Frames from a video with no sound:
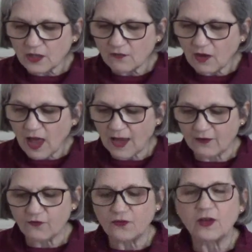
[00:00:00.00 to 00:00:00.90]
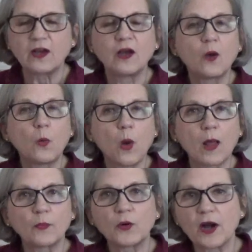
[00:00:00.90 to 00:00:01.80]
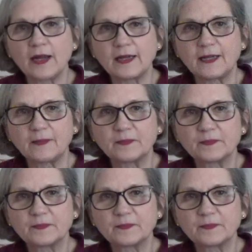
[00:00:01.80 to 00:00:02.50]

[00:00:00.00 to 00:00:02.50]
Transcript: of life while praying.